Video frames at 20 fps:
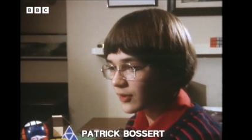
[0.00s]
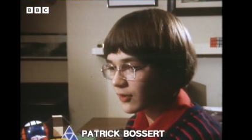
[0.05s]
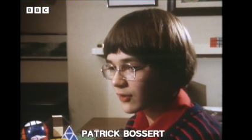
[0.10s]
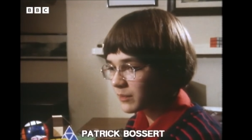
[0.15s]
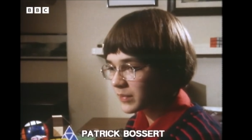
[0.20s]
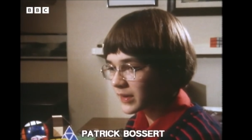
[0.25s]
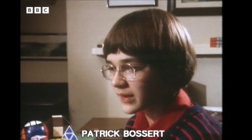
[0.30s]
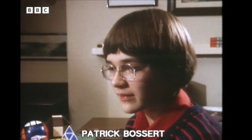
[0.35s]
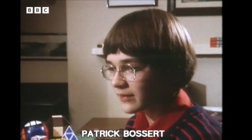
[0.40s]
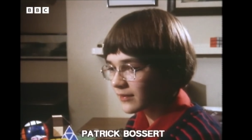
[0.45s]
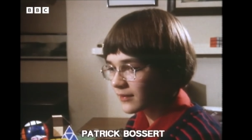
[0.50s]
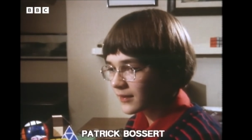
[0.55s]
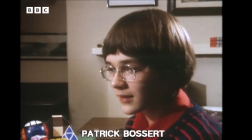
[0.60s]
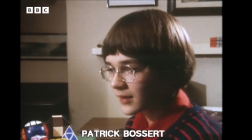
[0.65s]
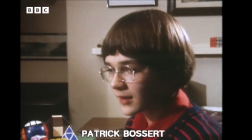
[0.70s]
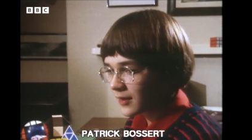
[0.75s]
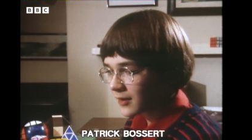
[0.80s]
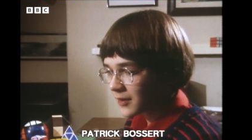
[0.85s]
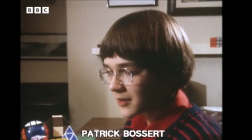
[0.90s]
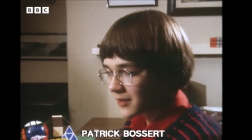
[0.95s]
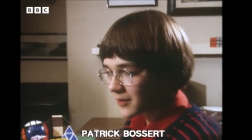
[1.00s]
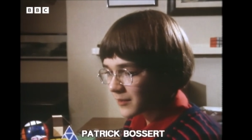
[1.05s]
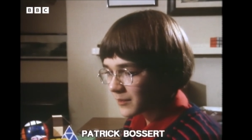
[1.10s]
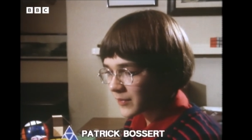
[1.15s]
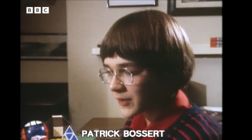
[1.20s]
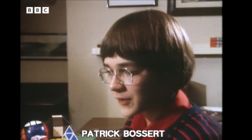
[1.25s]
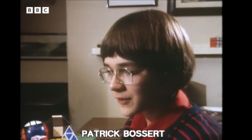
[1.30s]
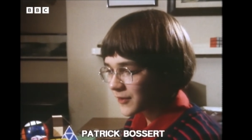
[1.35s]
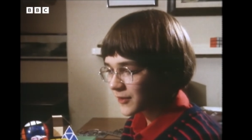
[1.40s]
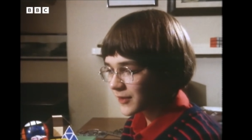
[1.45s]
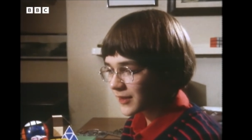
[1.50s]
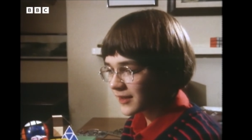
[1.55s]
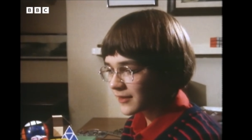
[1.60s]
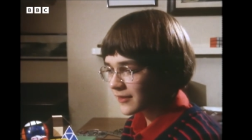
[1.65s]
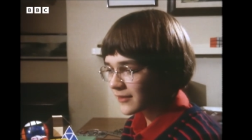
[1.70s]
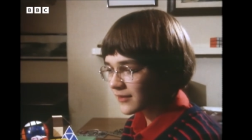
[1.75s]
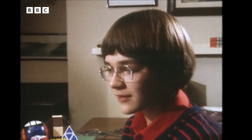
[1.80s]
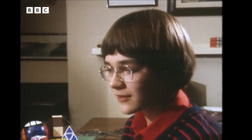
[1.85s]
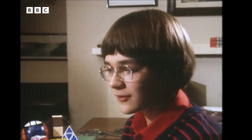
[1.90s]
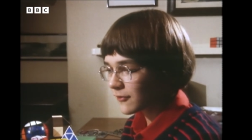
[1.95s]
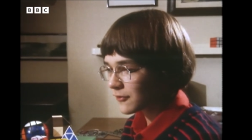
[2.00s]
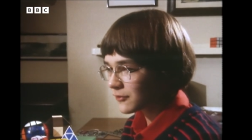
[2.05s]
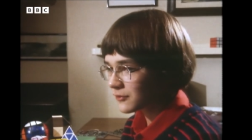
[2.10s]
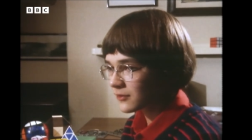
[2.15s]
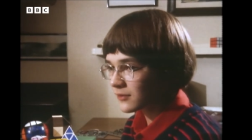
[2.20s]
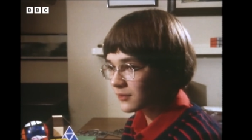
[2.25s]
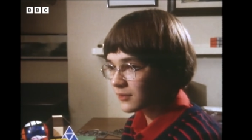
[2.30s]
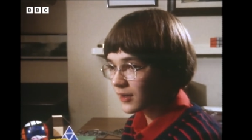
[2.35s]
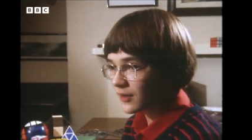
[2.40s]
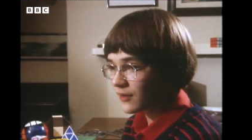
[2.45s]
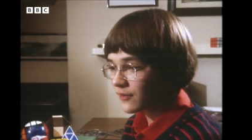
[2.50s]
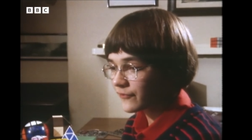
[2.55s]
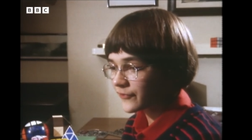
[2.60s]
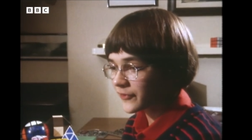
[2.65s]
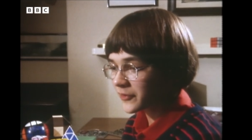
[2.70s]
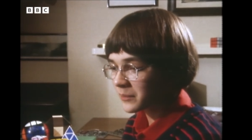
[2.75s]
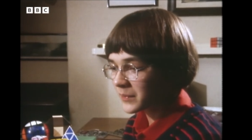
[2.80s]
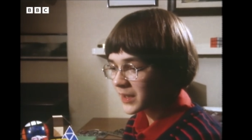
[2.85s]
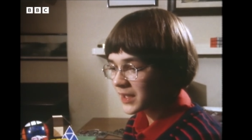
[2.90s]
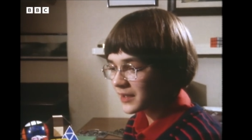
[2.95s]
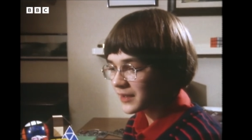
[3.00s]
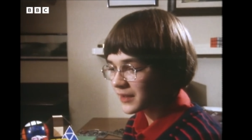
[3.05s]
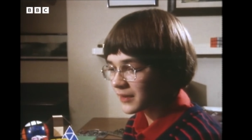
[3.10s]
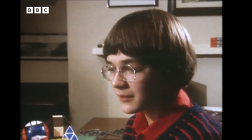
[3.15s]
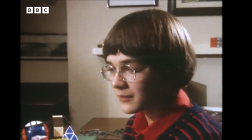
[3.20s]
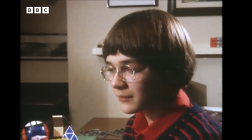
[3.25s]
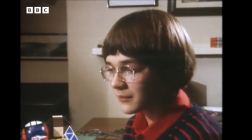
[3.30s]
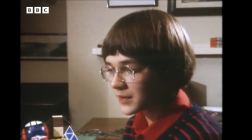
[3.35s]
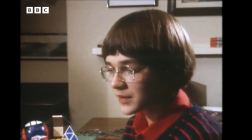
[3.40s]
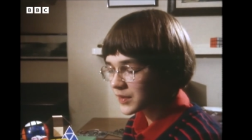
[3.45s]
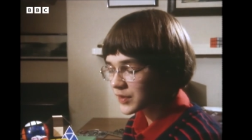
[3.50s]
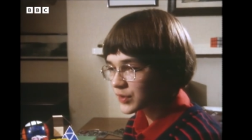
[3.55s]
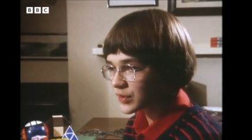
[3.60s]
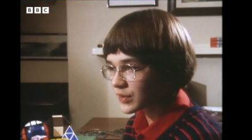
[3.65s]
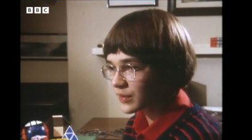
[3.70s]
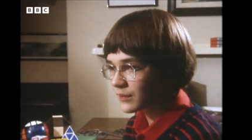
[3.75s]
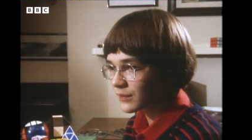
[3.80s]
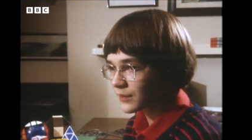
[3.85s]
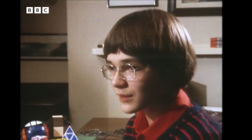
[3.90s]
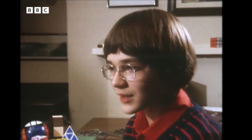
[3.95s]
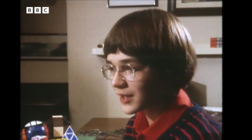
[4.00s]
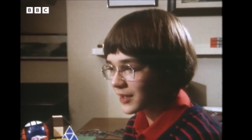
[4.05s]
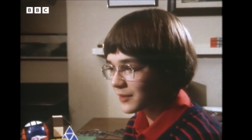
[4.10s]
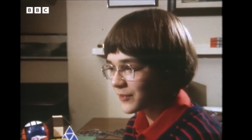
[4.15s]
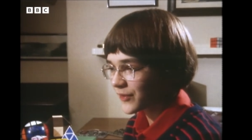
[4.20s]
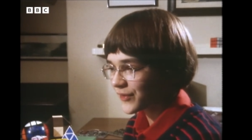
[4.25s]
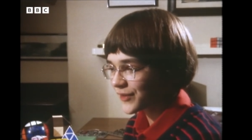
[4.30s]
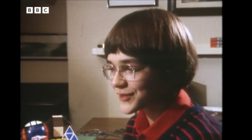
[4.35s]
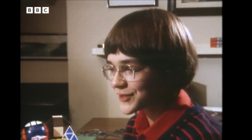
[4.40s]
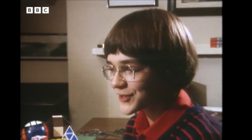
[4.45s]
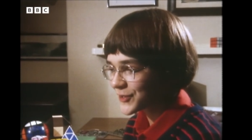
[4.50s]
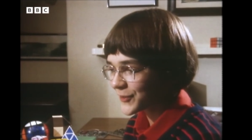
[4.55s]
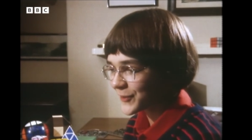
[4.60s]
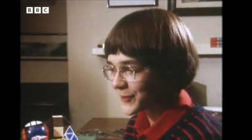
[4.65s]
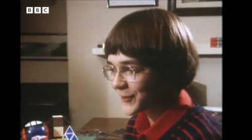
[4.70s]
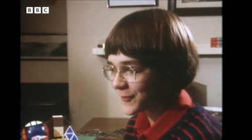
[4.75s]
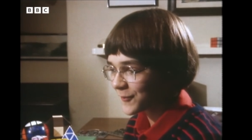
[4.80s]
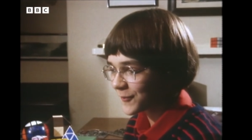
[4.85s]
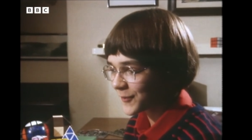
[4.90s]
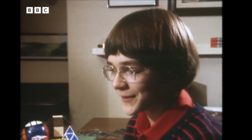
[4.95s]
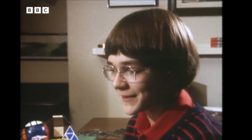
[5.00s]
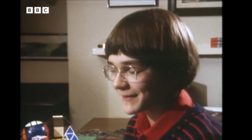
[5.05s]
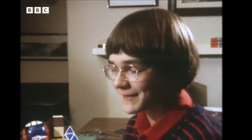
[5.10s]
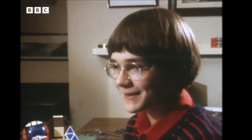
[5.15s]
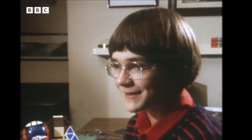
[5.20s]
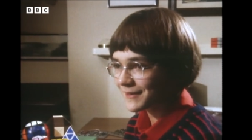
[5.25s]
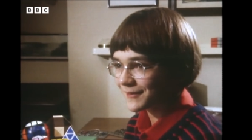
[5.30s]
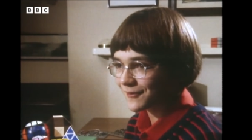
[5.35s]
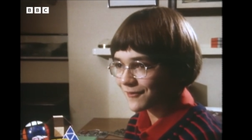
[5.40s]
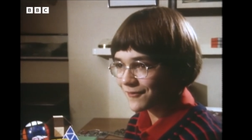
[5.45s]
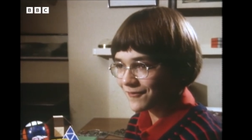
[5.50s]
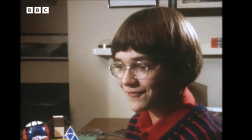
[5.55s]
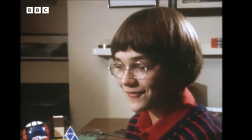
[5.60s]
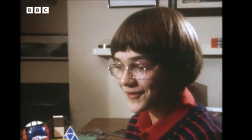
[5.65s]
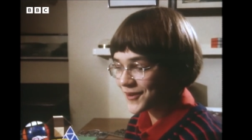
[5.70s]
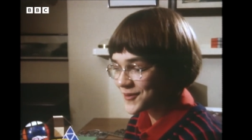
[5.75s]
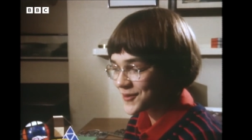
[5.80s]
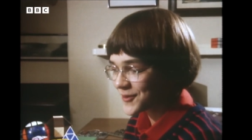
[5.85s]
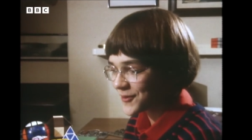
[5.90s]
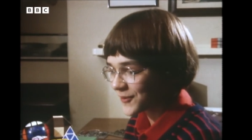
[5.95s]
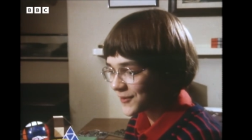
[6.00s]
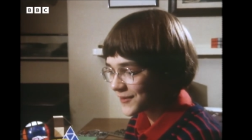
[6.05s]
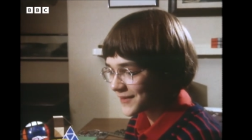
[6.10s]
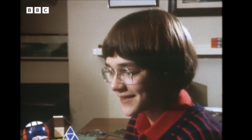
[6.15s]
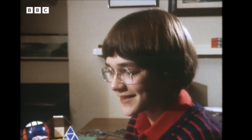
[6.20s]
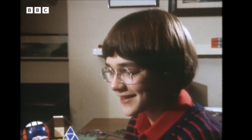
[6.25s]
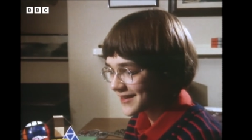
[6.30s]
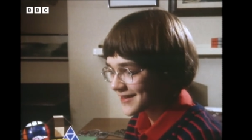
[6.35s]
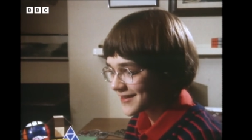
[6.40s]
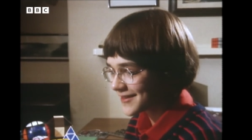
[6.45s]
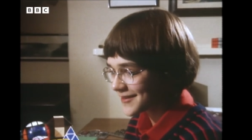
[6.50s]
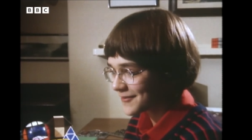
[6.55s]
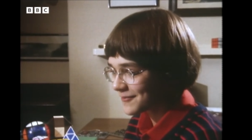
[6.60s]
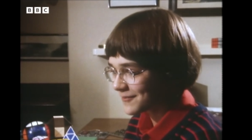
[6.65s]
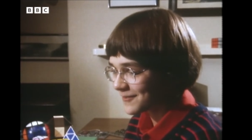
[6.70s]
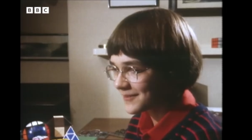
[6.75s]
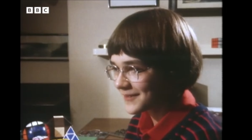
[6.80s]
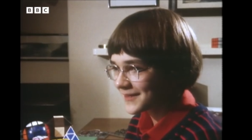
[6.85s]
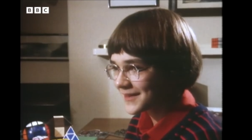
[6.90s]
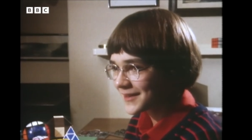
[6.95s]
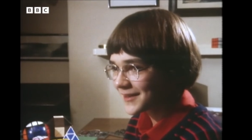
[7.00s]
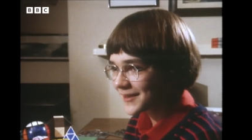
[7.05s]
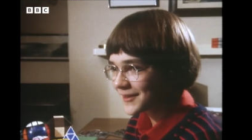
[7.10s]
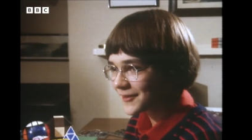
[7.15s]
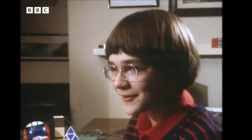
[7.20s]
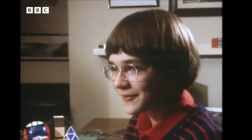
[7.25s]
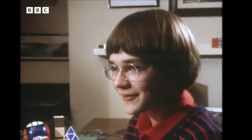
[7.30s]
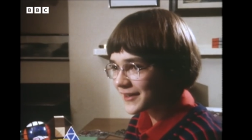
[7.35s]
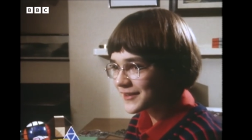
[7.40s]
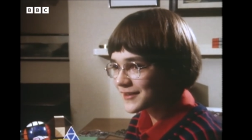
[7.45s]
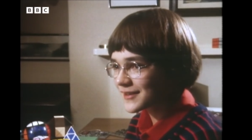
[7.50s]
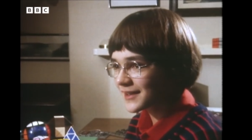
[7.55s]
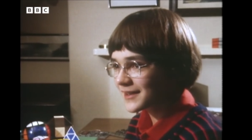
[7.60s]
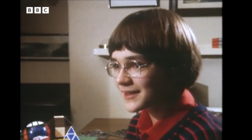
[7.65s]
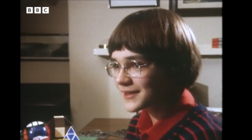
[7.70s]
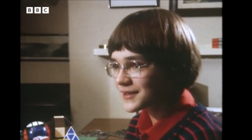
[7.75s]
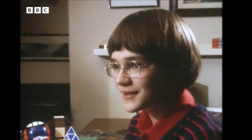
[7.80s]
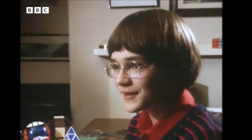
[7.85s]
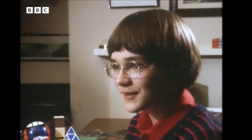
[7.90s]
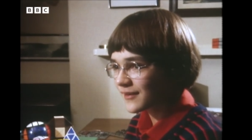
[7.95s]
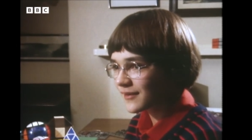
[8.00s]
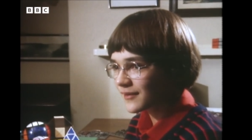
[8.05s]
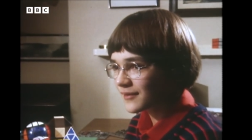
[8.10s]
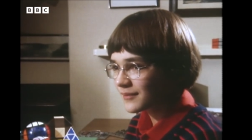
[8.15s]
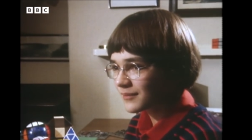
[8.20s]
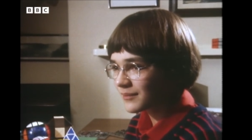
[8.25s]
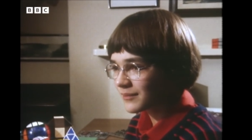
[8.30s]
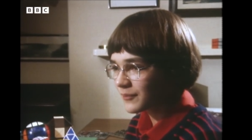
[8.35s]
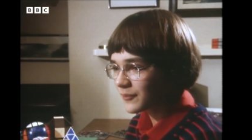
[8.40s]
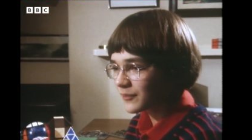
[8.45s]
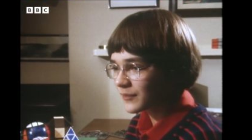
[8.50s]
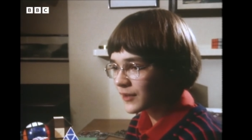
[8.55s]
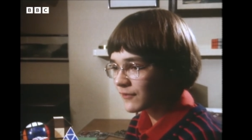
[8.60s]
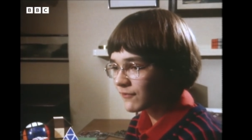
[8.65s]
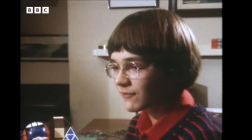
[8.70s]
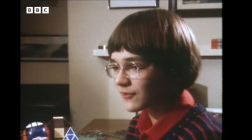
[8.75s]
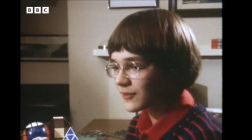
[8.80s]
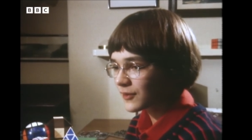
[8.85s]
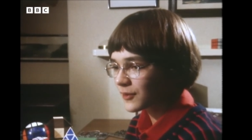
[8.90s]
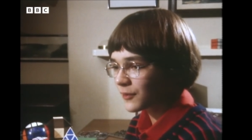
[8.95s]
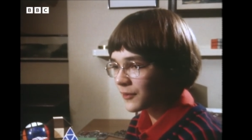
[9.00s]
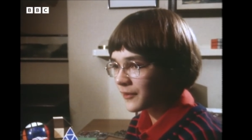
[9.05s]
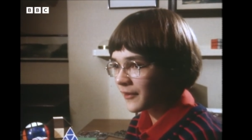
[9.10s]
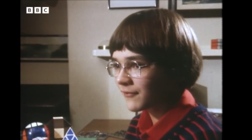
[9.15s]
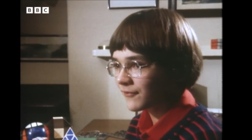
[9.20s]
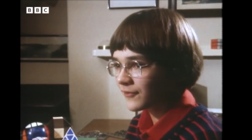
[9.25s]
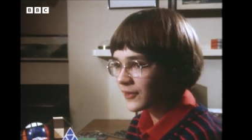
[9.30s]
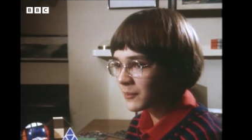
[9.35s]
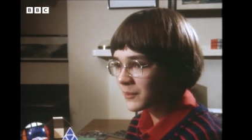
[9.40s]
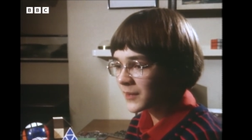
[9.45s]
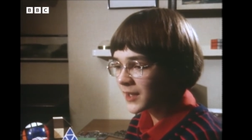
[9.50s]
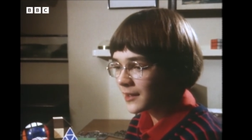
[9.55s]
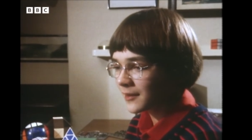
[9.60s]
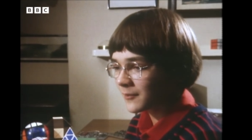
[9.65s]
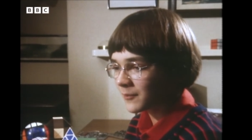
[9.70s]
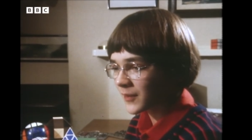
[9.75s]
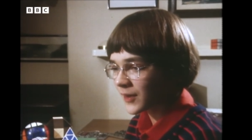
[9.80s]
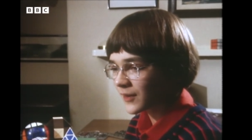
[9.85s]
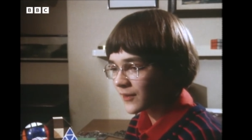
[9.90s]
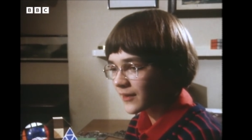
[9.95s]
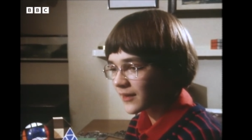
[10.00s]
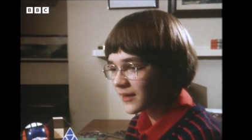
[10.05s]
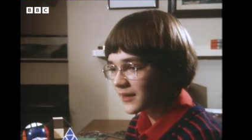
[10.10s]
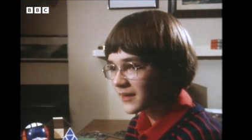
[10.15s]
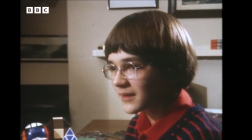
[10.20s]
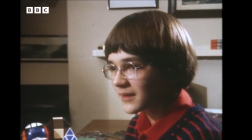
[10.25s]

copies, but it's sold over a million, which came as a shock. One night I got a phone call and they said, congratulations, we've gone over the million mark.